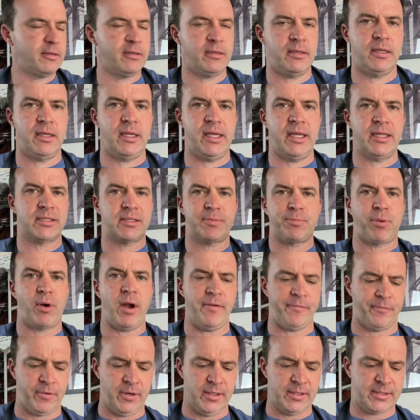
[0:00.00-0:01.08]
it's
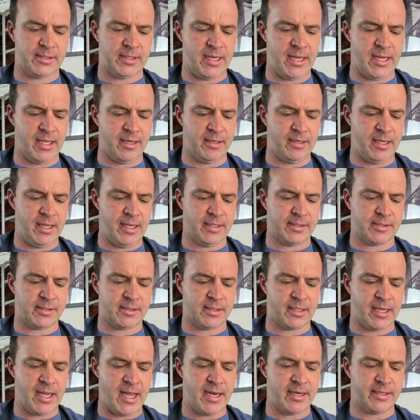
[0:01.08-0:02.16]
preference, and it's the
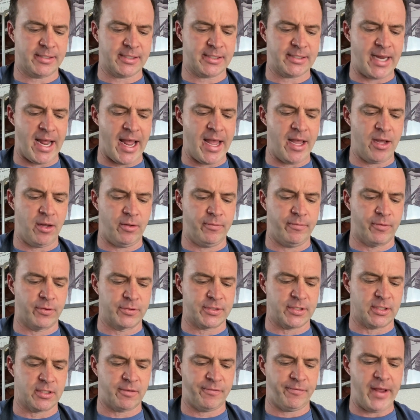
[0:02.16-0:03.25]
kind of style
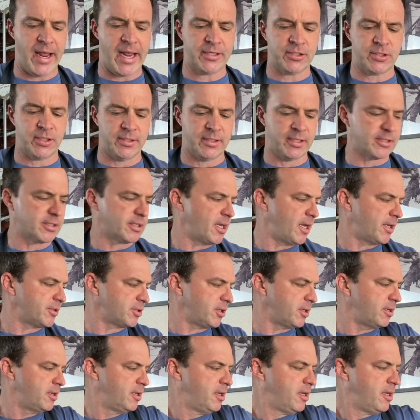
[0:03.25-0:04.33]
versus fashion
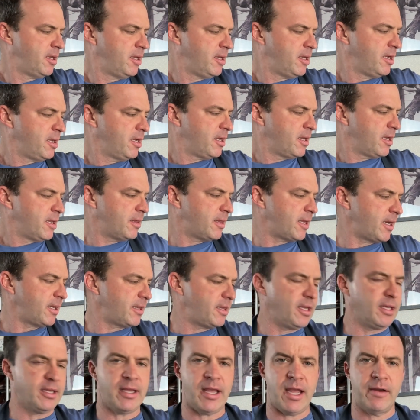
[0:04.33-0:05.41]
discussion that I
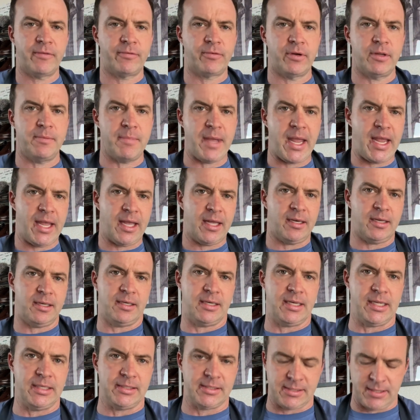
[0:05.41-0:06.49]
think every man
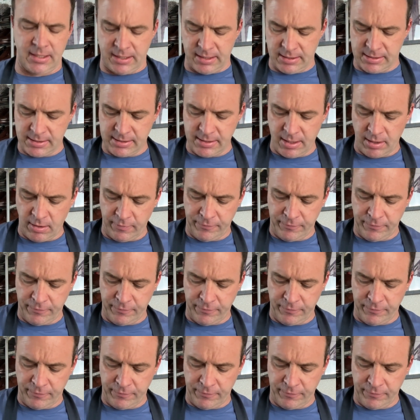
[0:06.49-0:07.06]
needs to consider.